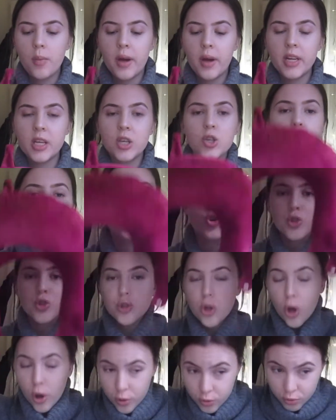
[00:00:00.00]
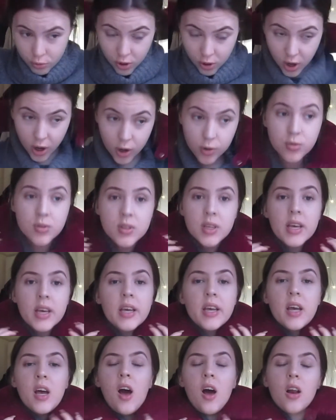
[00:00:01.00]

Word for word: and it's so cozy